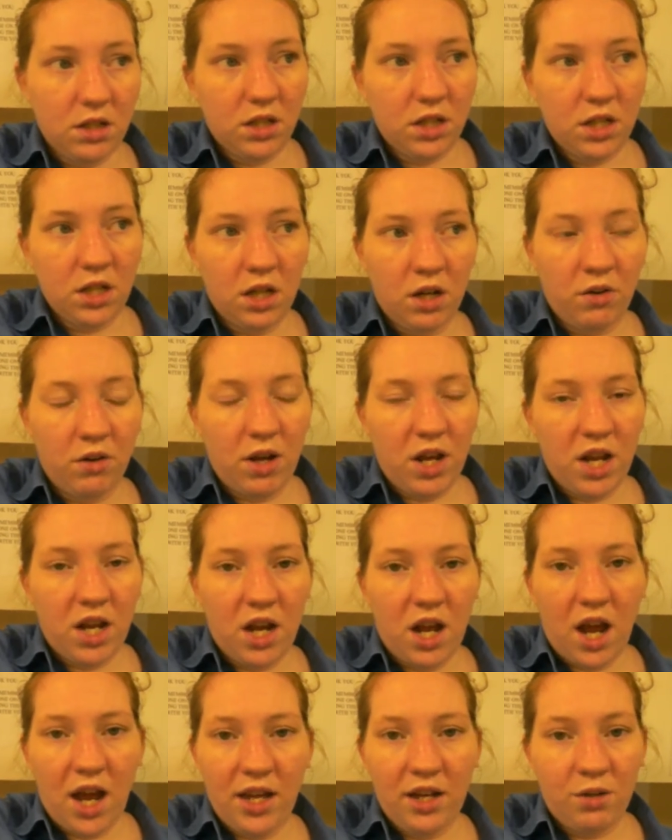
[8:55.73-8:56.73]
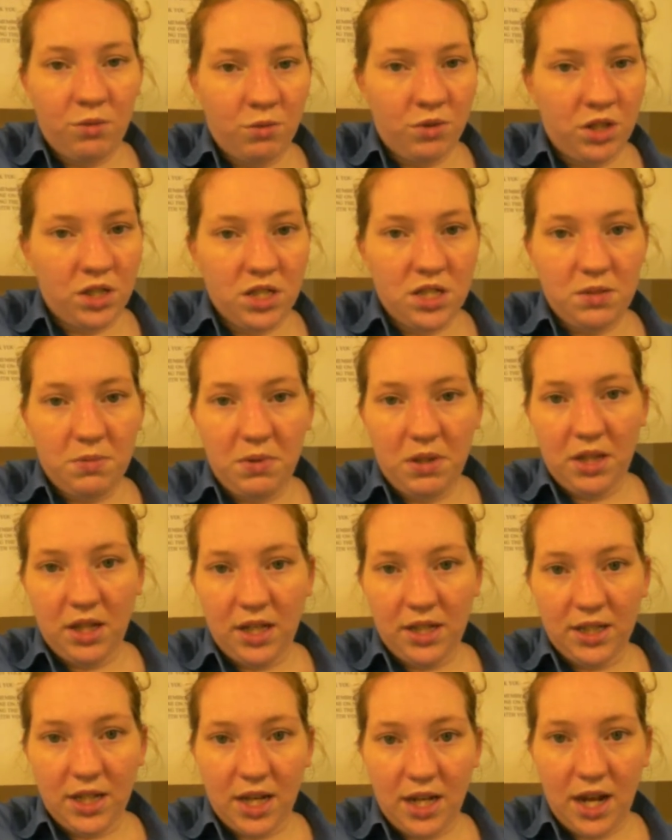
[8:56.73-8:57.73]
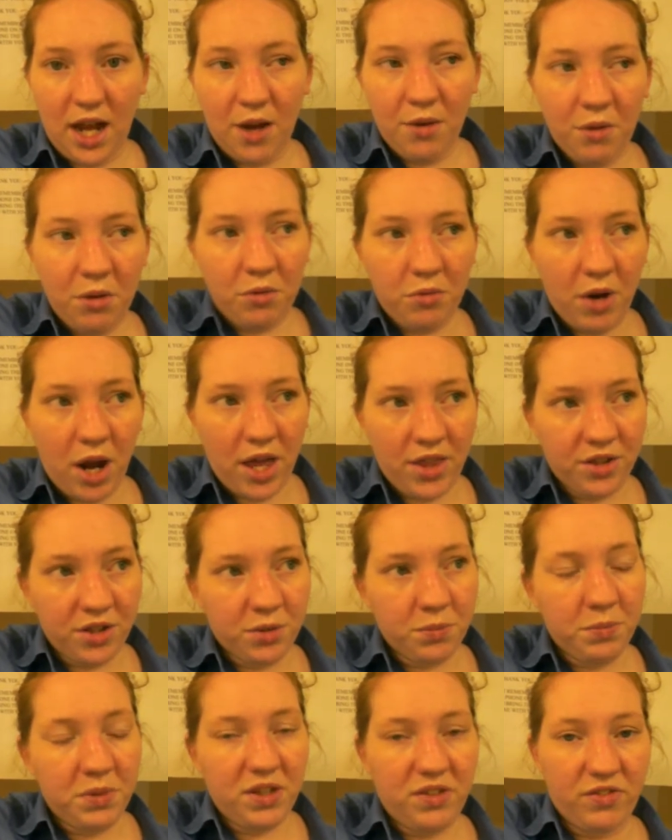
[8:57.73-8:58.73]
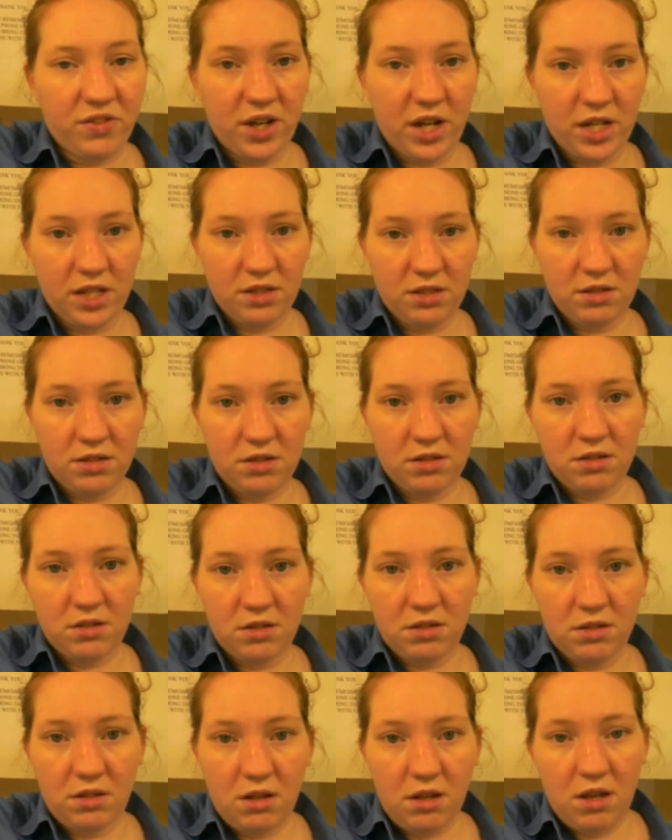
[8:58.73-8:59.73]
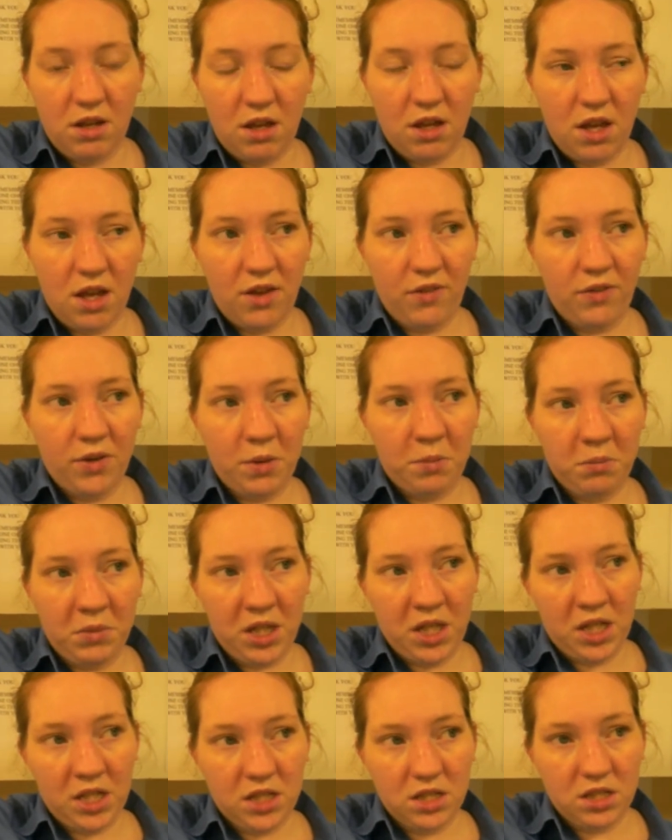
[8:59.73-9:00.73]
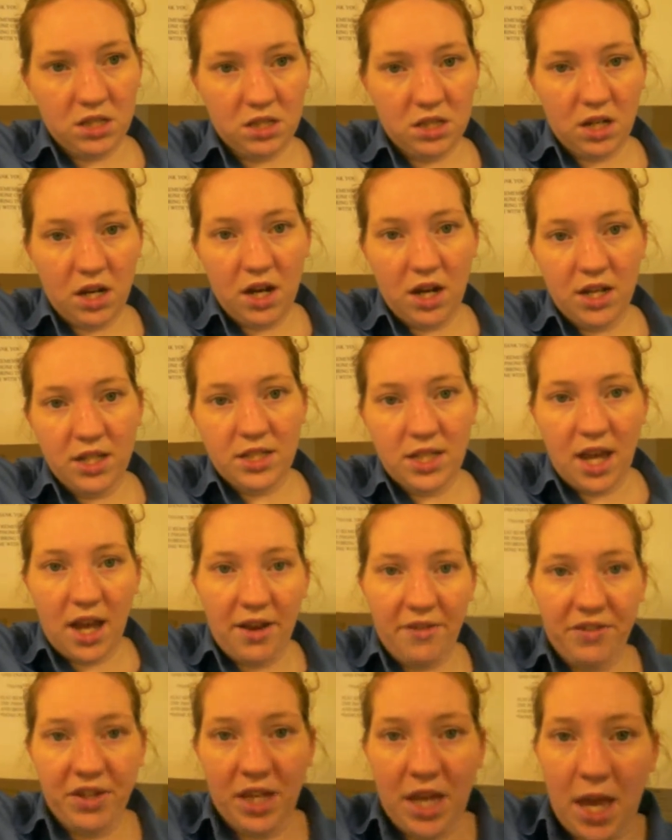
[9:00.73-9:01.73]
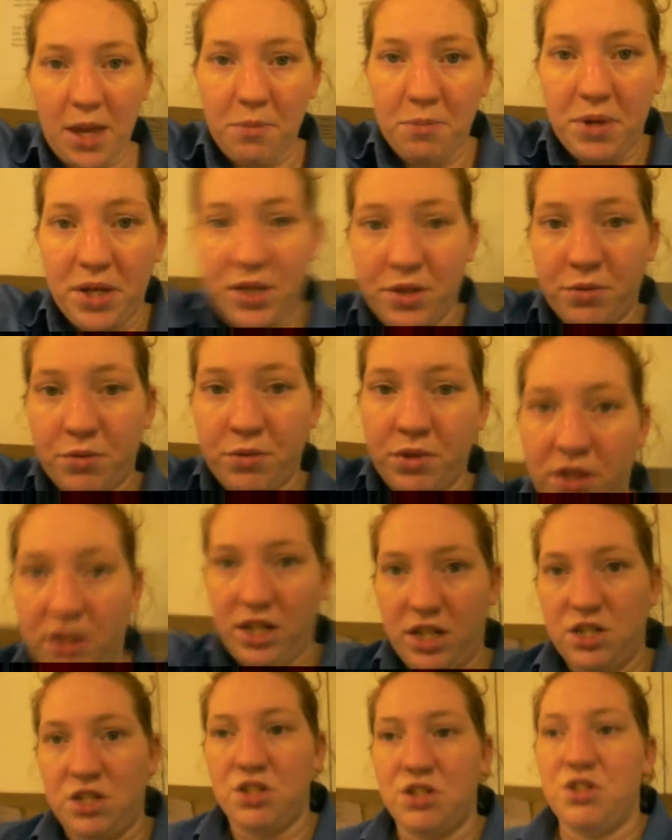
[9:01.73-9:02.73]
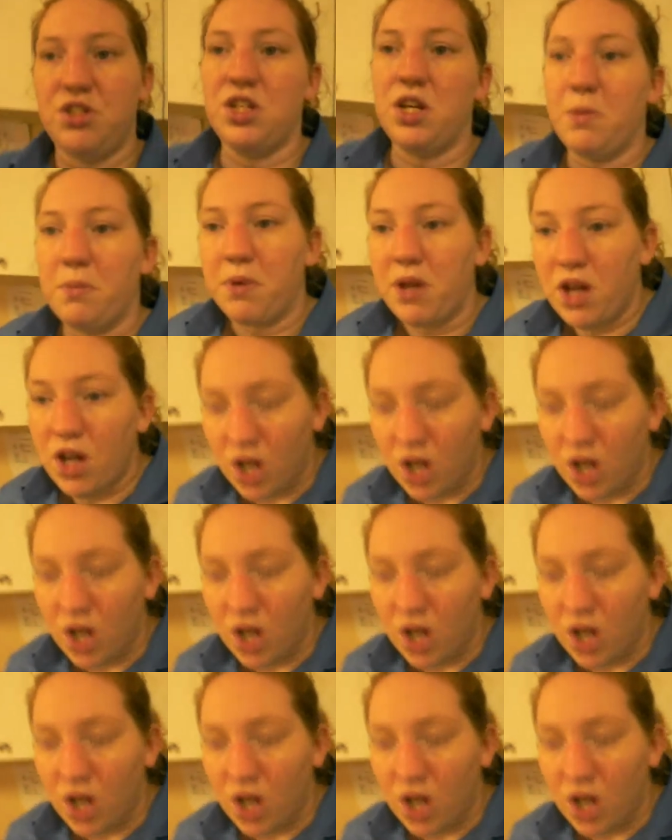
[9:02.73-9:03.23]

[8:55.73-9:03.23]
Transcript: you know, and I don't want it to be like that. I would rather be friends if it means us having a better relationship